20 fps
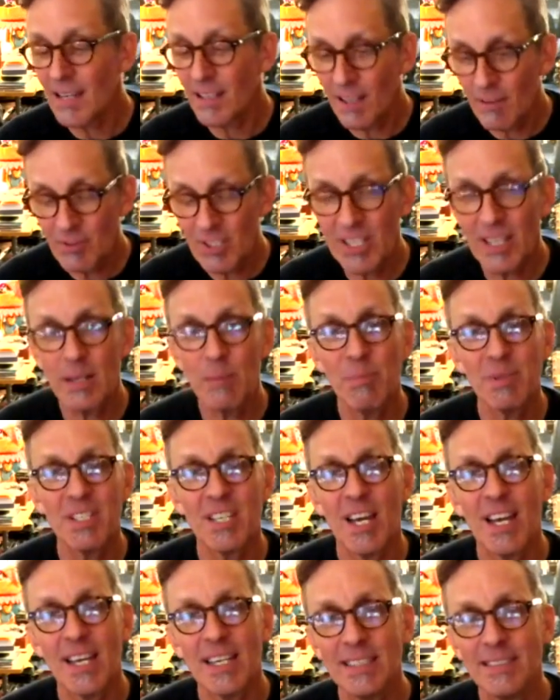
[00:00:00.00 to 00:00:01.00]
I'd love to get a
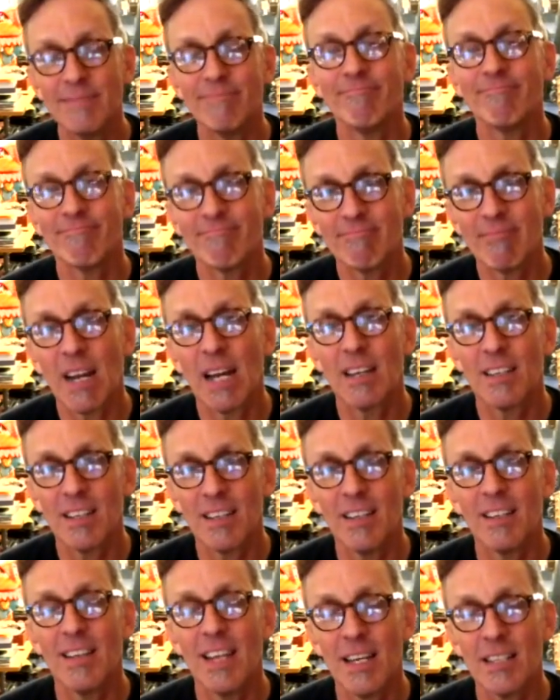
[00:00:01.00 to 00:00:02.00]
bidet.
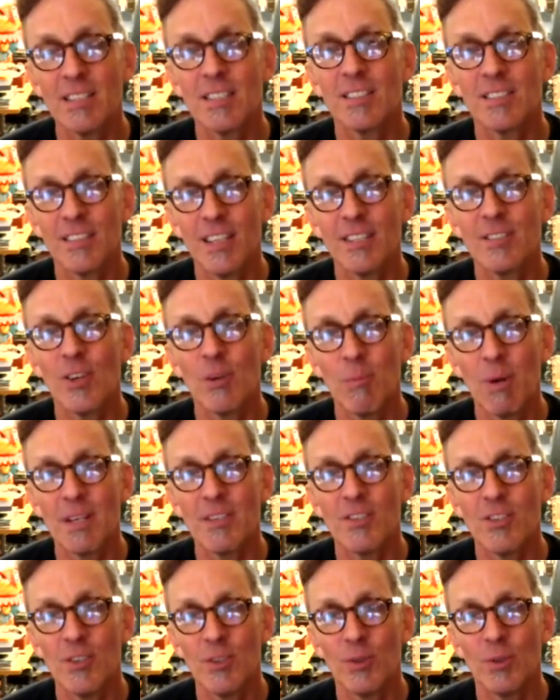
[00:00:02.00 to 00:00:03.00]
That's on my
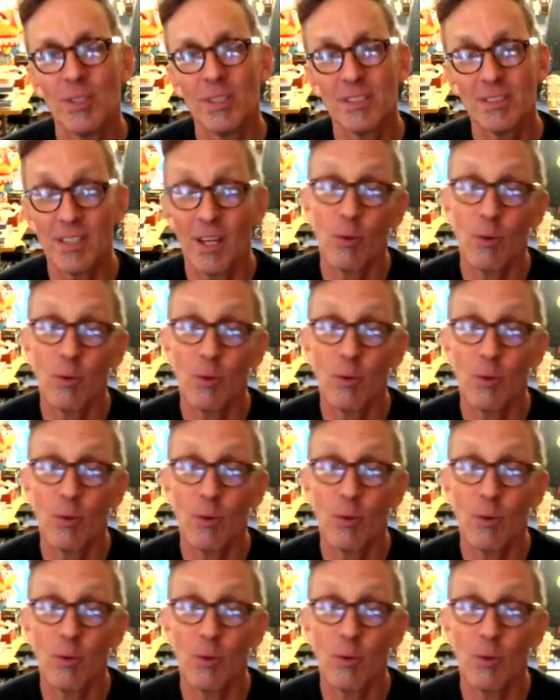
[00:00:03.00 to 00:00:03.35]
to-do list.